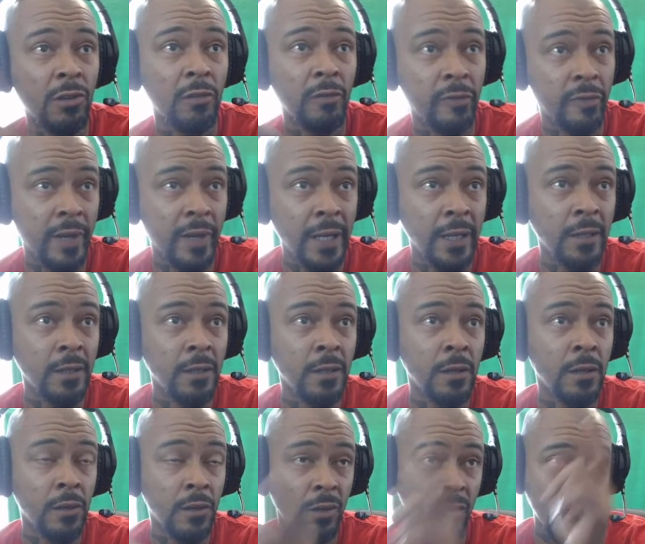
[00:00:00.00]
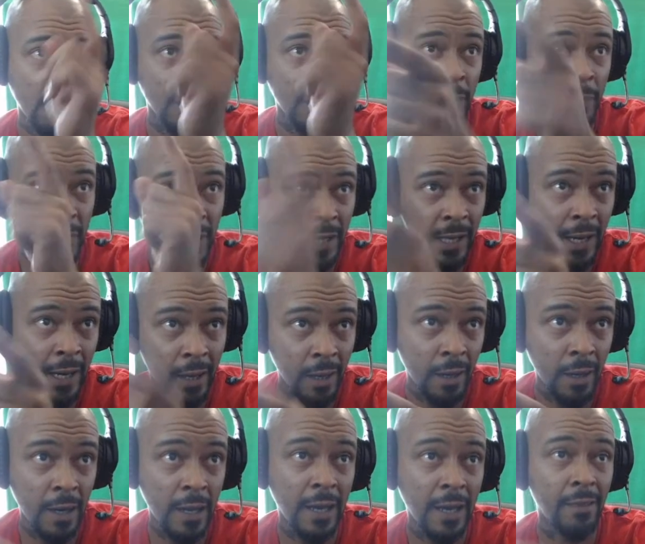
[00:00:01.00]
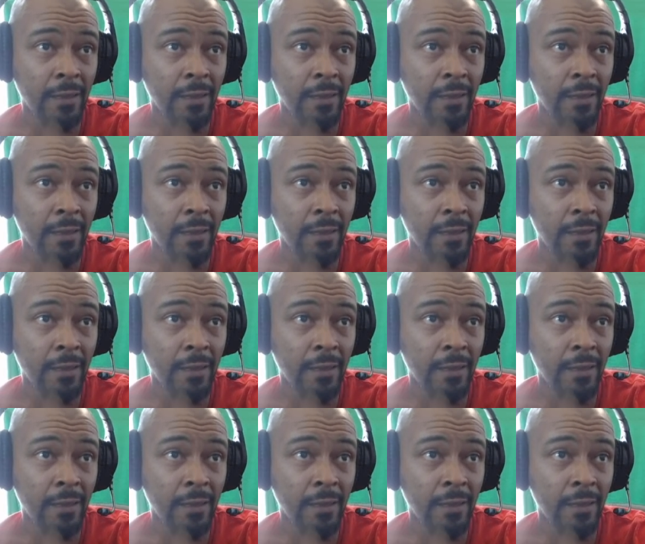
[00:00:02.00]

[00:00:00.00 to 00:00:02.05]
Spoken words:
find, copy that, and